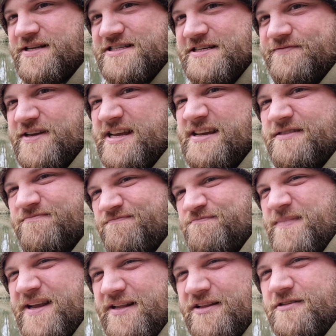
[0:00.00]
into the
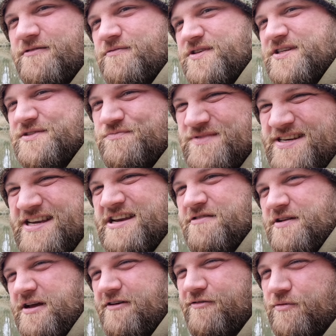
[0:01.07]
middle, which is near
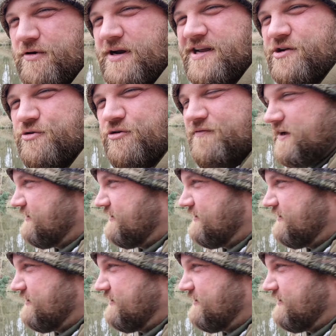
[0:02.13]
enough where I caught